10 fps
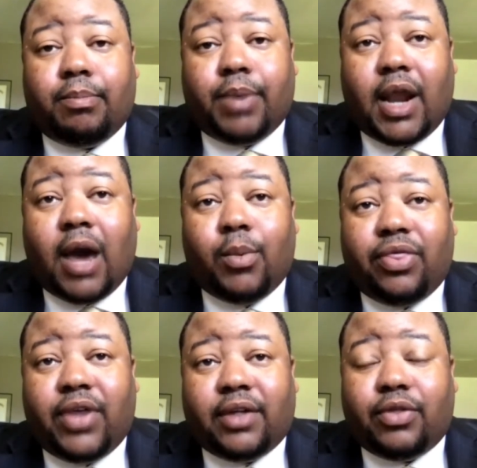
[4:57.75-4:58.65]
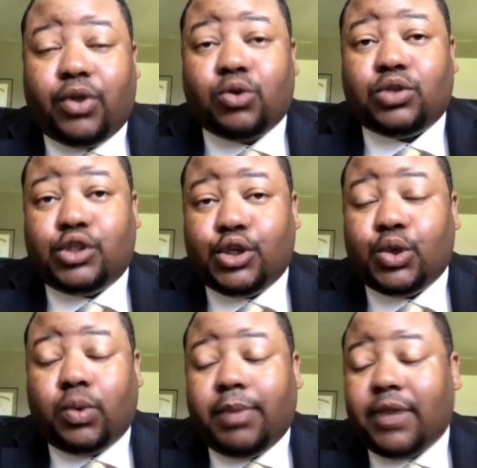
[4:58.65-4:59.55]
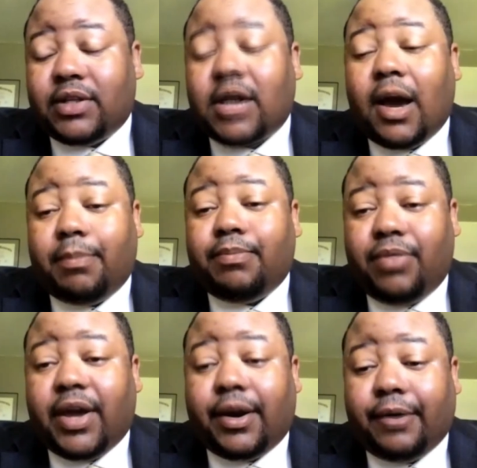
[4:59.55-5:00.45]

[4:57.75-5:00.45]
I would think that those 2 would be the top there.